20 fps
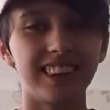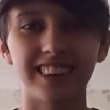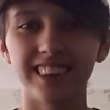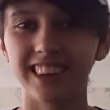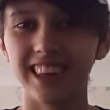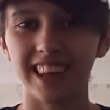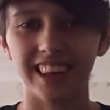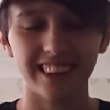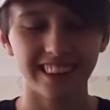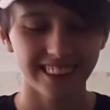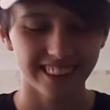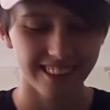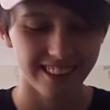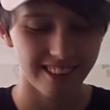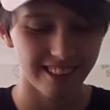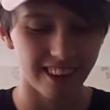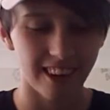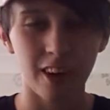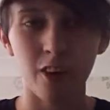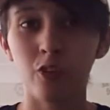Yeah.
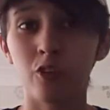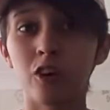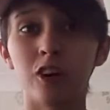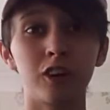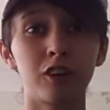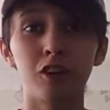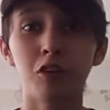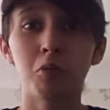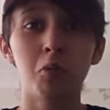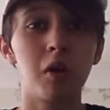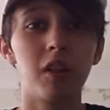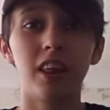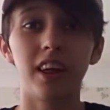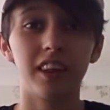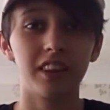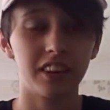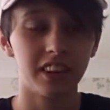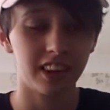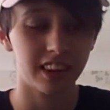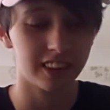So I thought I'd just put
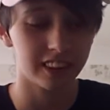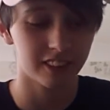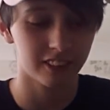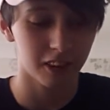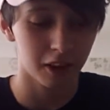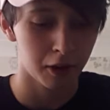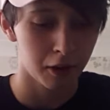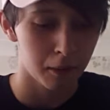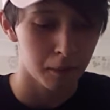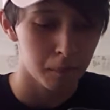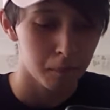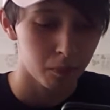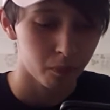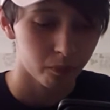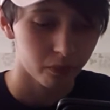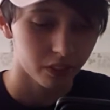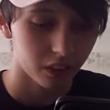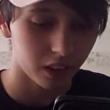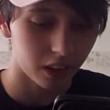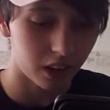that on the list.
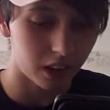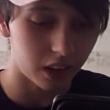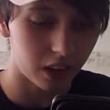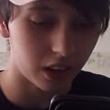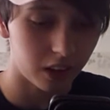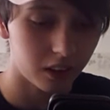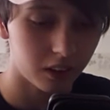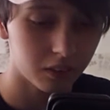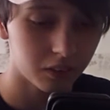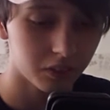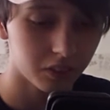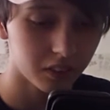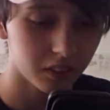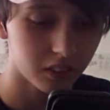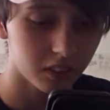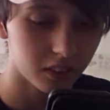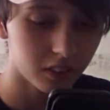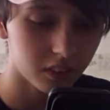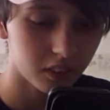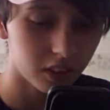Uh
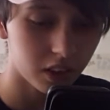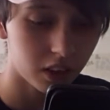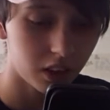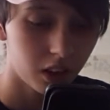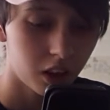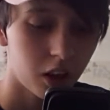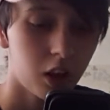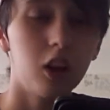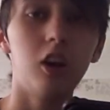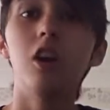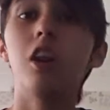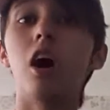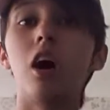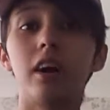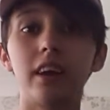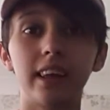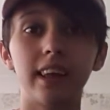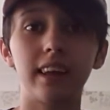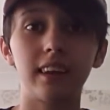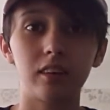
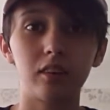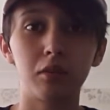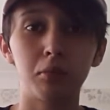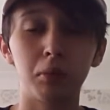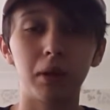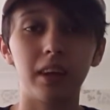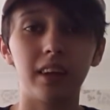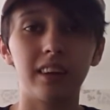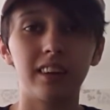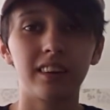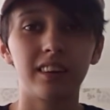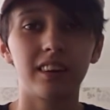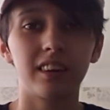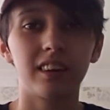lying to me.